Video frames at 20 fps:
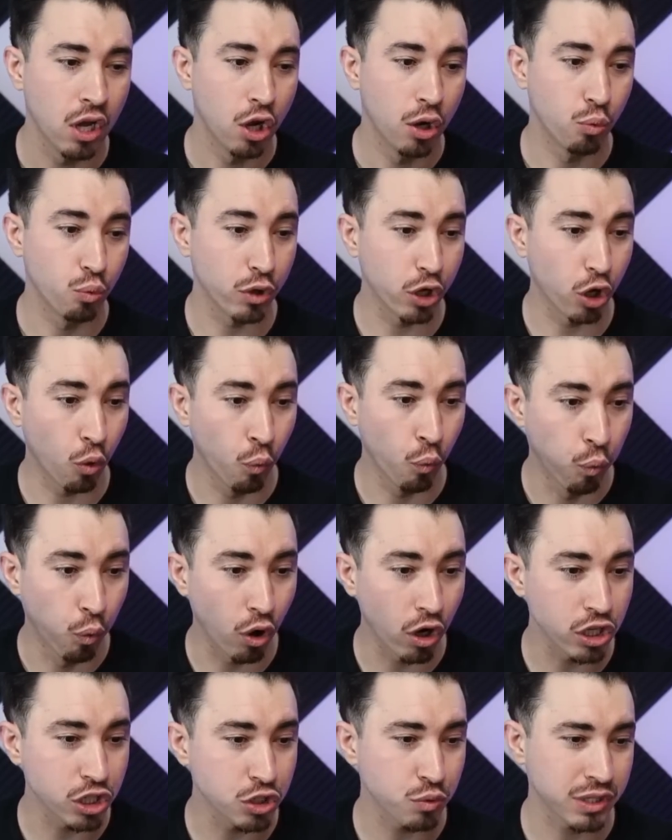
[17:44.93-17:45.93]
Real
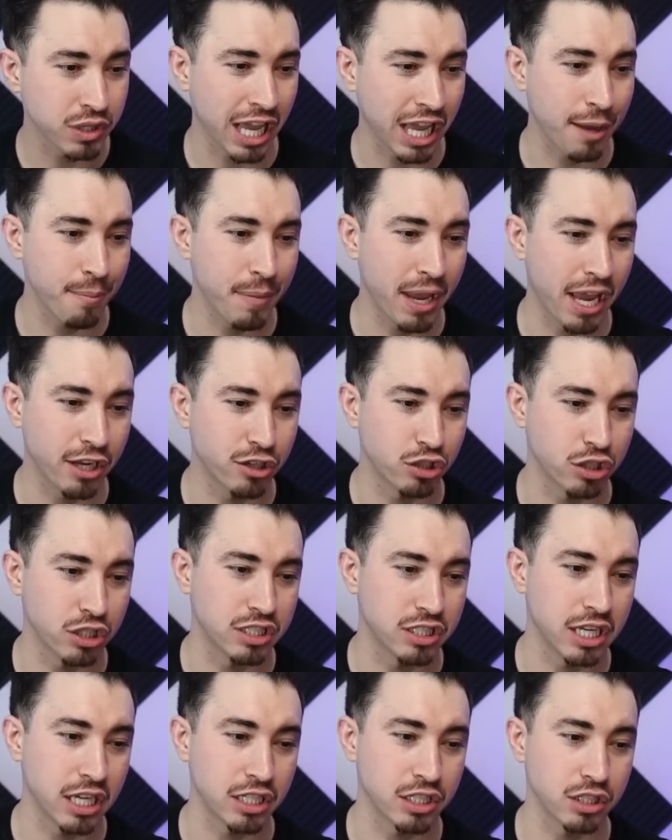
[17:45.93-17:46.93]
Woods with a major
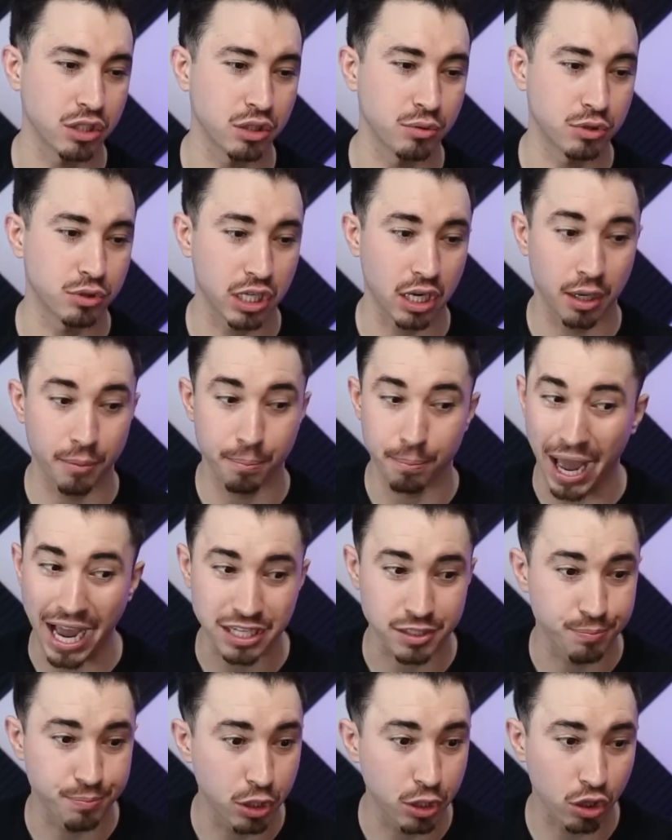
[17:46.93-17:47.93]
decision.
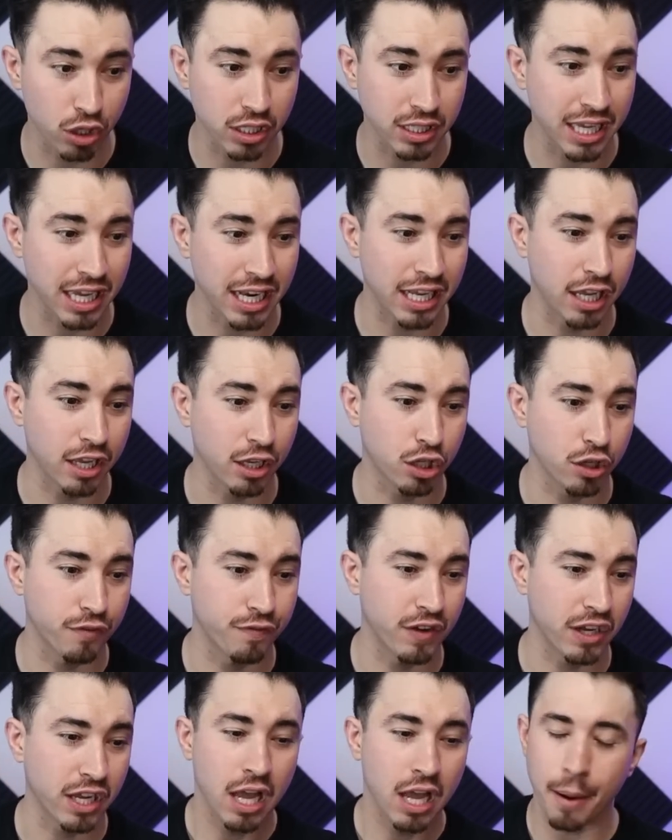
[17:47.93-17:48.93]
Max Murin getting a good
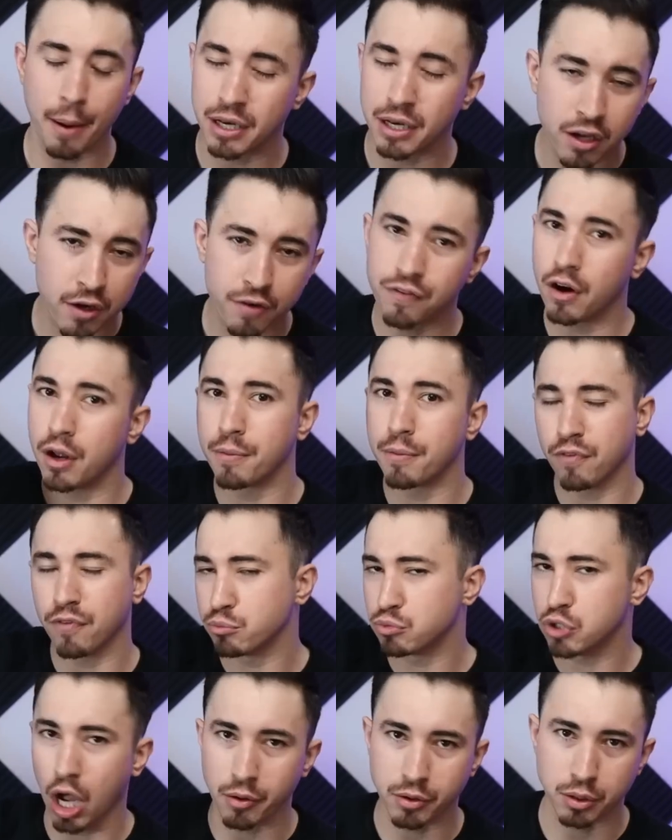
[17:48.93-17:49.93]
victory. I mean, from
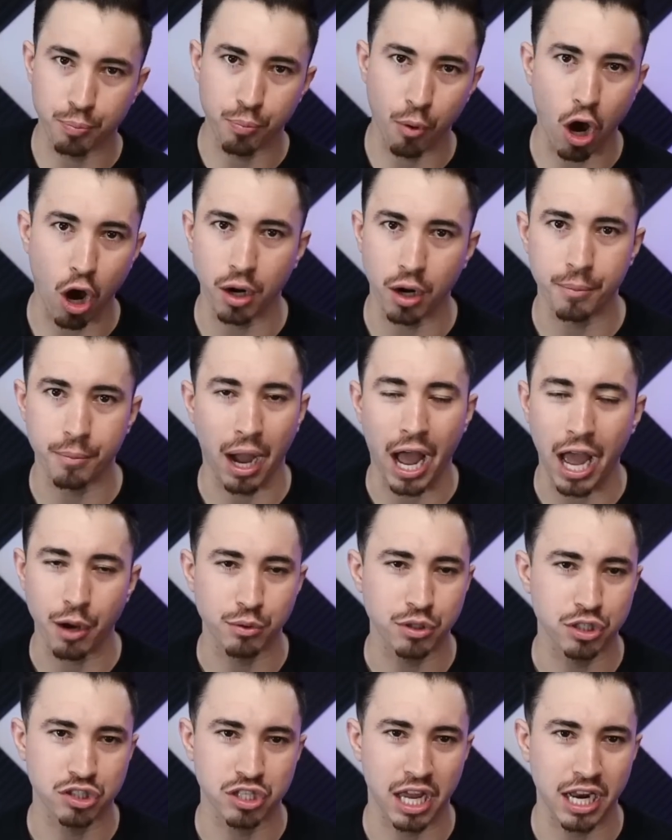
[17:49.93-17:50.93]
top to bottom, Iowa
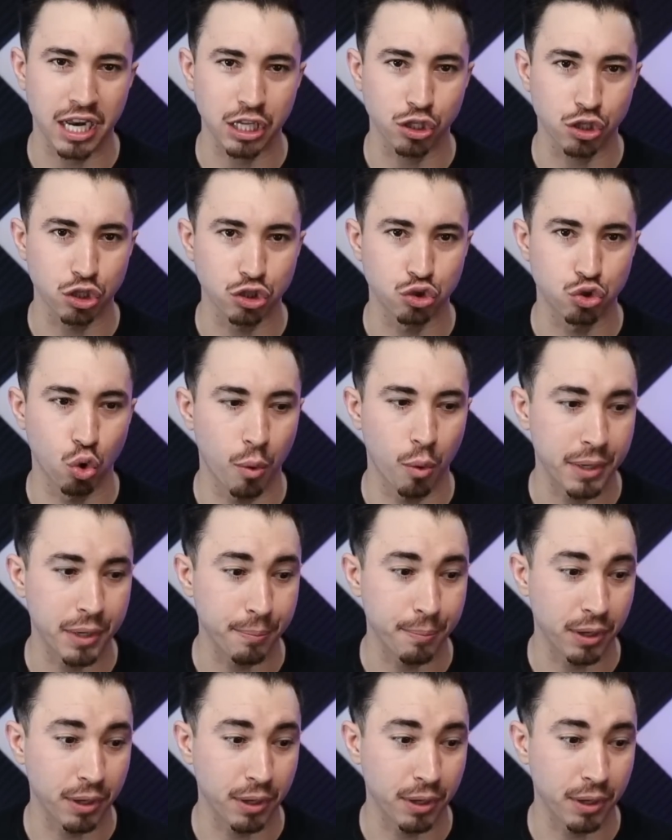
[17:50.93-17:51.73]
just had a good dual meet.